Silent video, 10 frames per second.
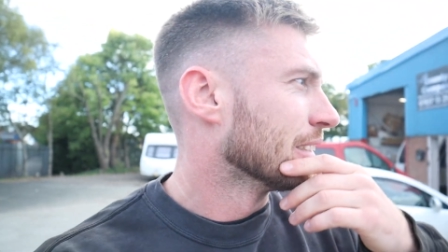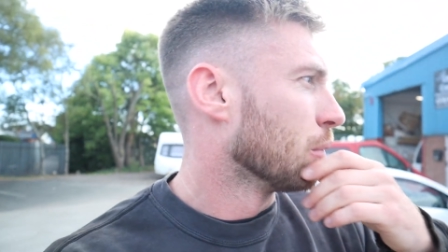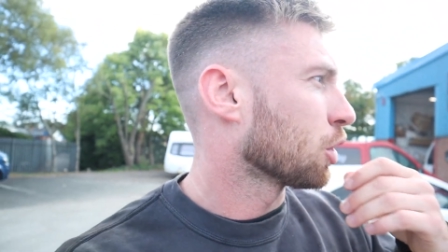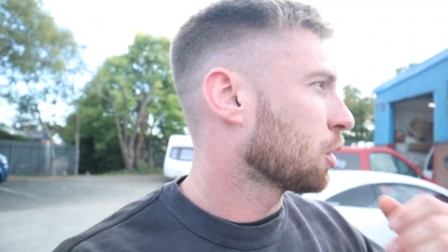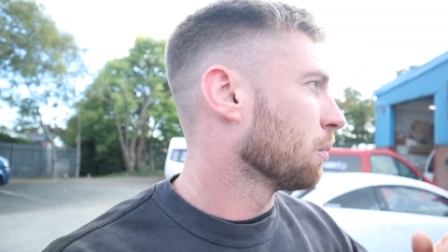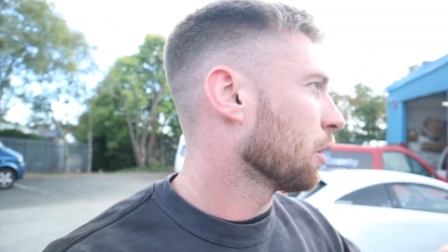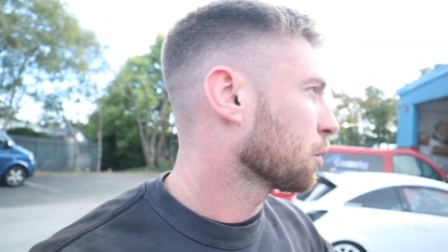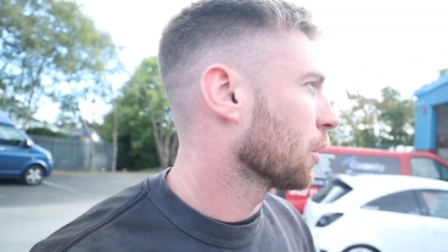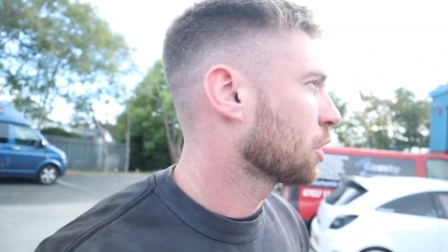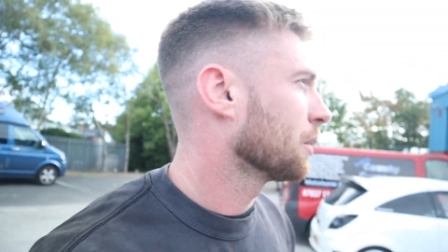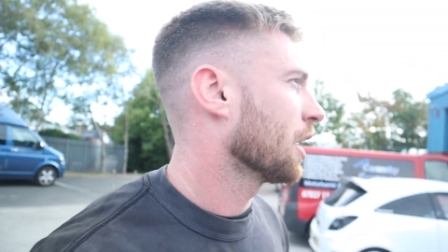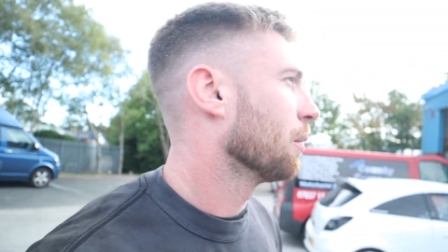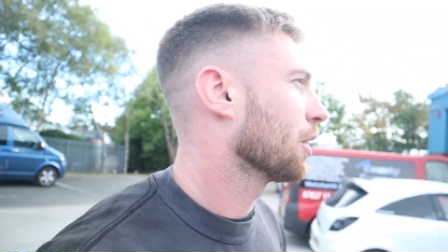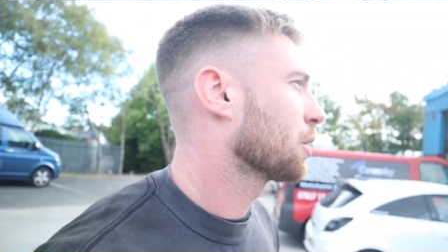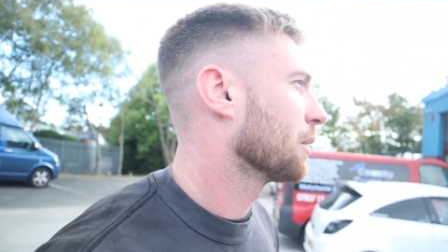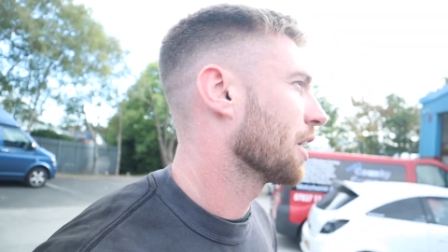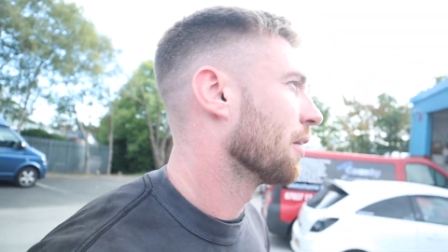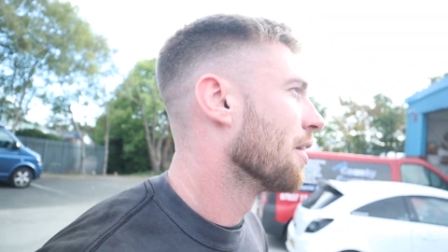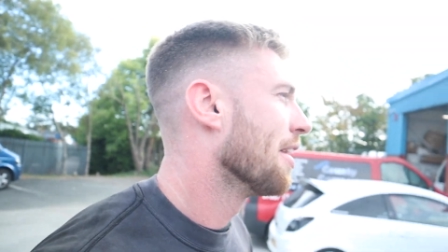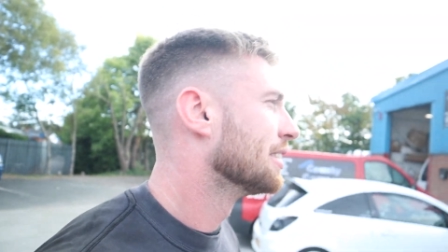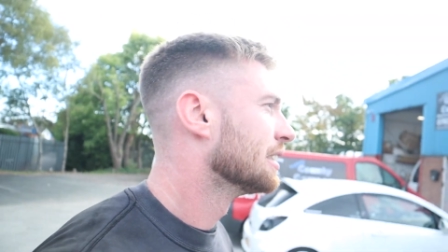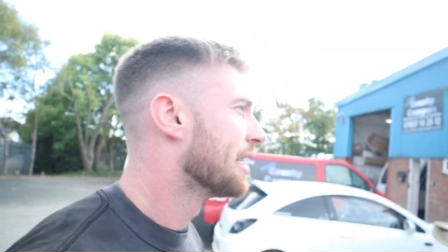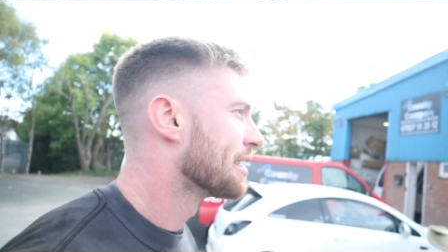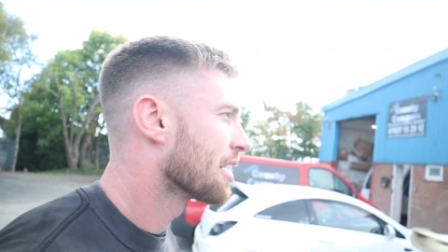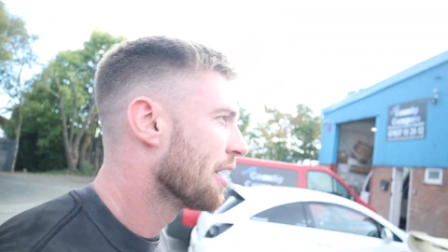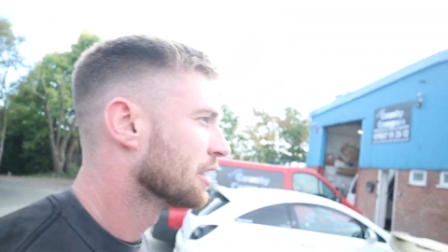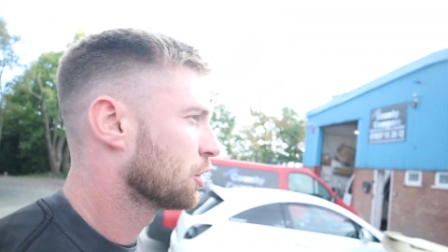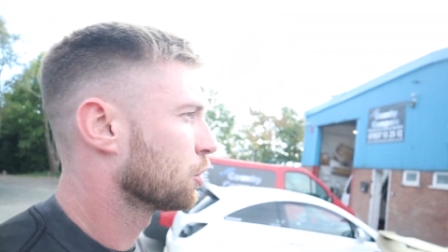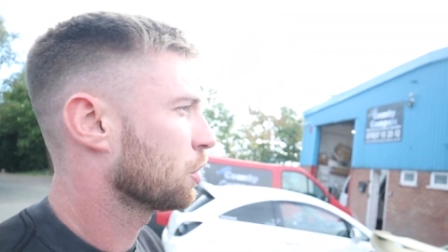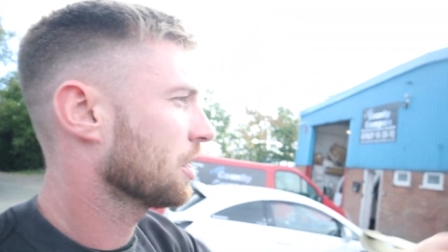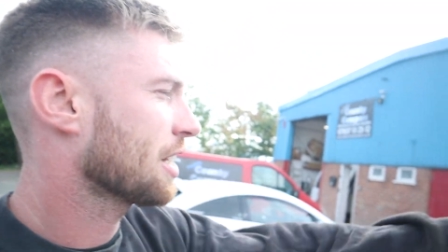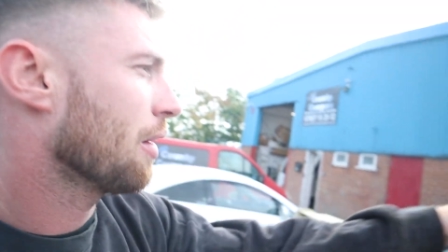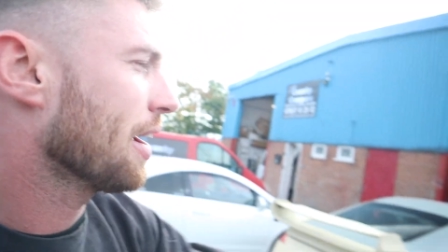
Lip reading: what should we do? What should we do? Should we do this out